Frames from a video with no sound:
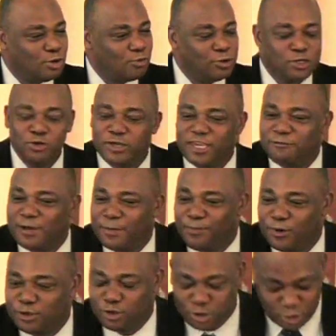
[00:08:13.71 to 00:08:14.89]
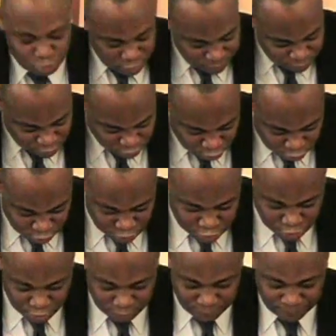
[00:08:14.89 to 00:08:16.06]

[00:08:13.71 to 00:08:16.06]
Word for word: Will you give up on your dreams, church?